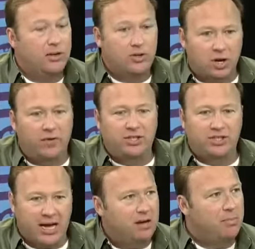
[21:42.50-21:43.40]
And so they
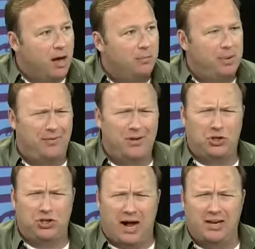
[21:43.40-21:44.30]
set him up and then
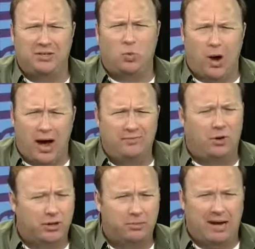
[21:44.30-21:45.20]
shot his wife
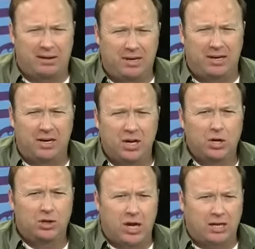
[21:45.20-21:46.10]
holding the baby and
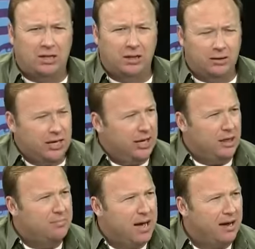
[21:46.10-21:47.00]
shot the little
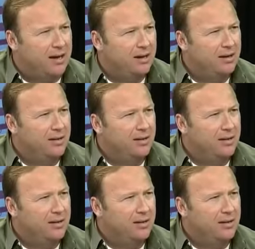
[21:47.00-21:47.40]
kid in the back.